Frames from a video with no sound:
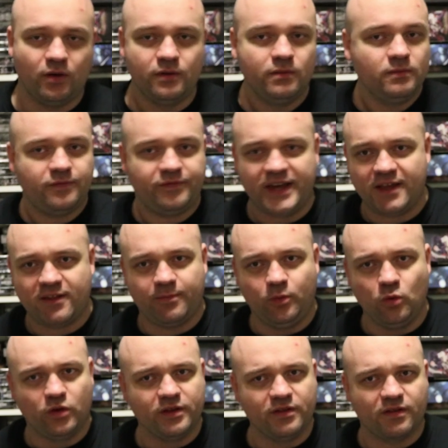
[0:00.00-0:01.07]
on
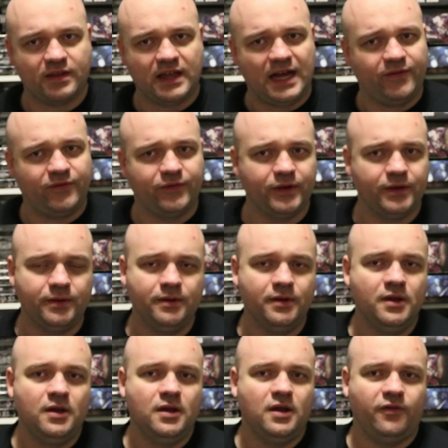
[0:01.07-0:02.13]
Facebook and stuff and
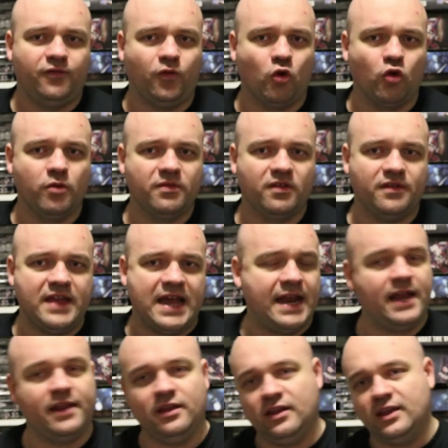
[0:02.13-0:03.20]
forums and that,
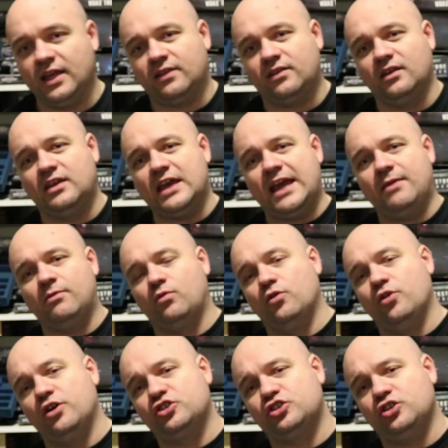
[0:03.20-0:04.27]
and you get the Games
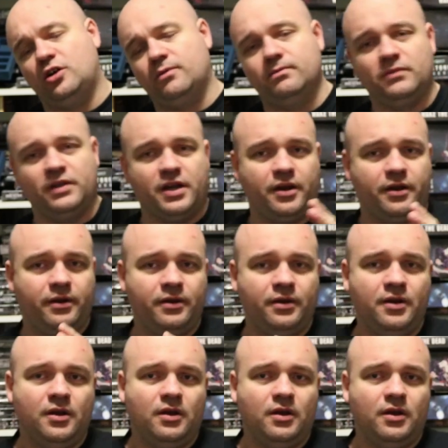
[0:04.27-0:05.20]
Workshop, you know,